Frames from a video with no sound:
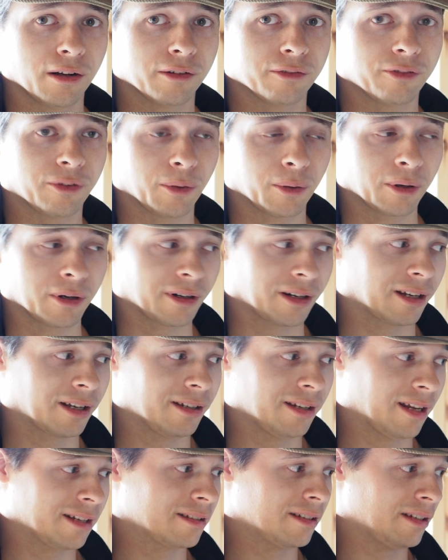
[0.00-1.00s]
for
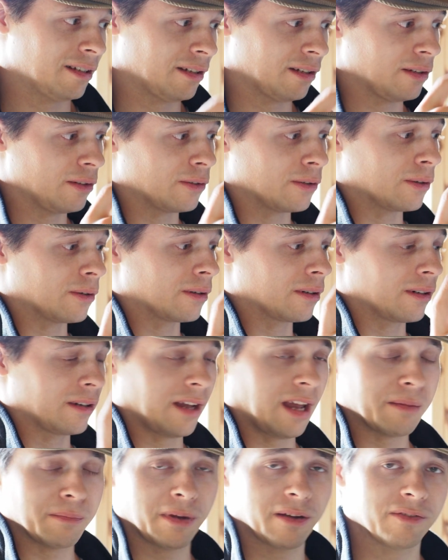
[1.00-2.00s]
connecting your
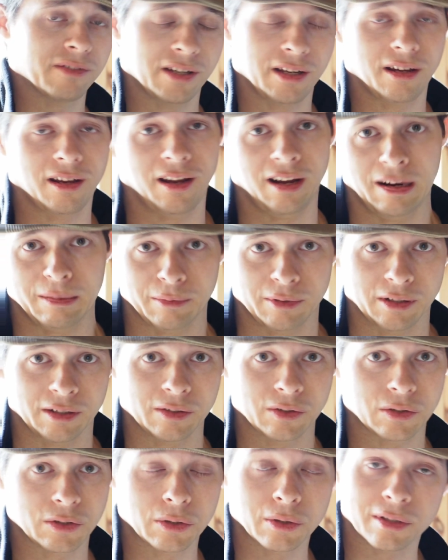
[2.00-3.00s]
MFT
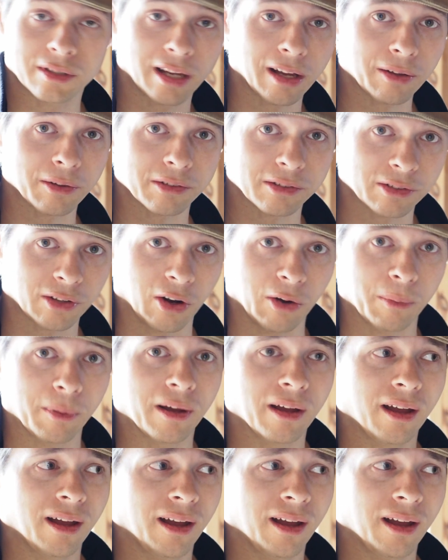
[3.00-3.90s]
camera to a telescope